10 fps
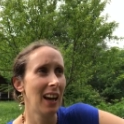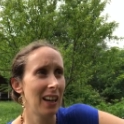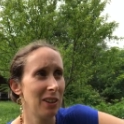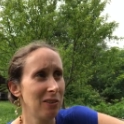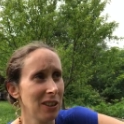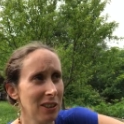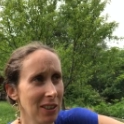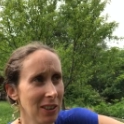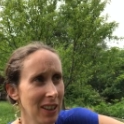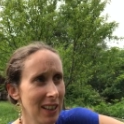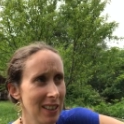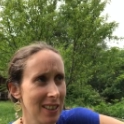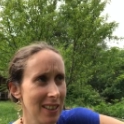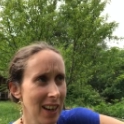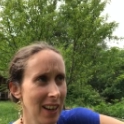um, you know,
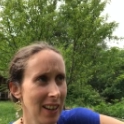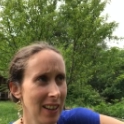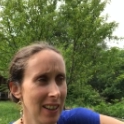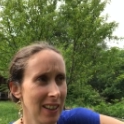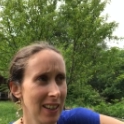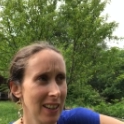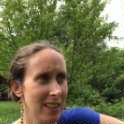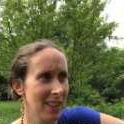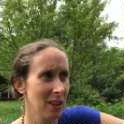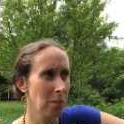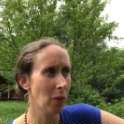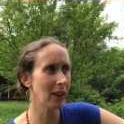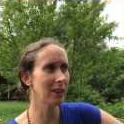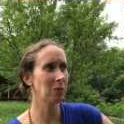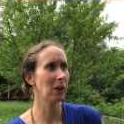it's uh, it's at the
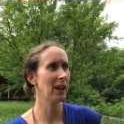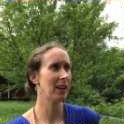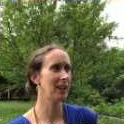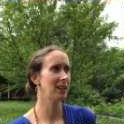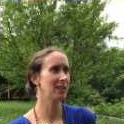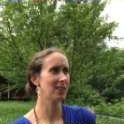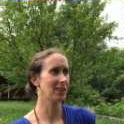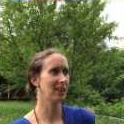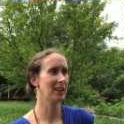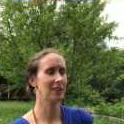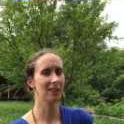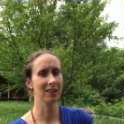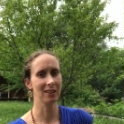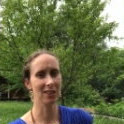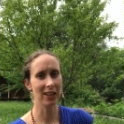point where suddenly
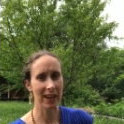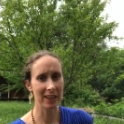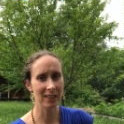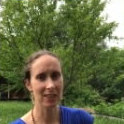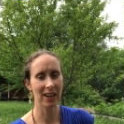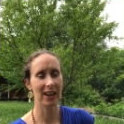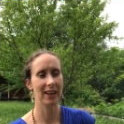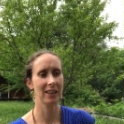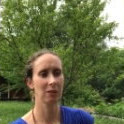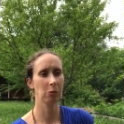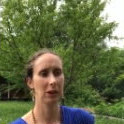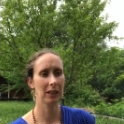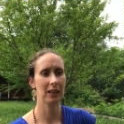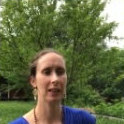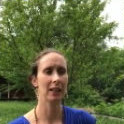things change, and
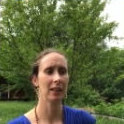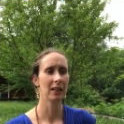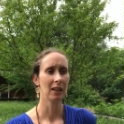we